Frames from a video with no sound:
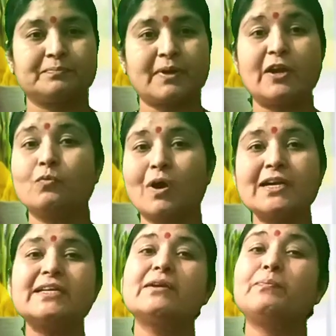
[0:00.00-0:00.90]
And
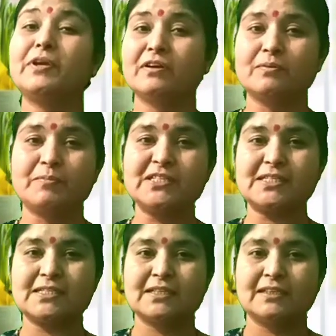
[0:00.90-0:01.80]
wanted beer
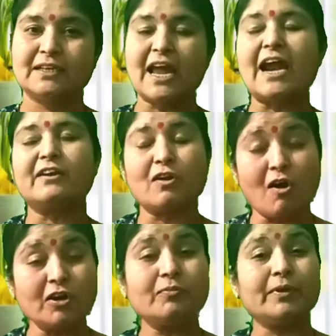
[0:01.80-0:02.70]
means had
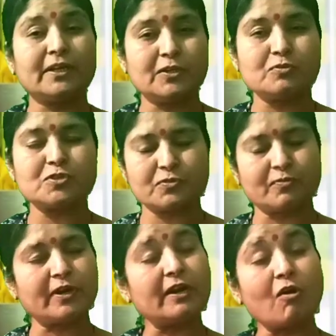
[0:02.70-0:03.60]
not been used
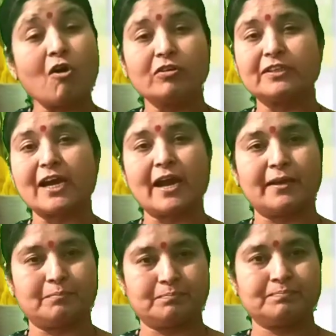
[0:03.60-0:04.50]
for a long
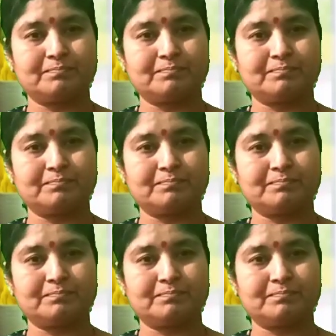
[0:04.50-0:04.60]
time.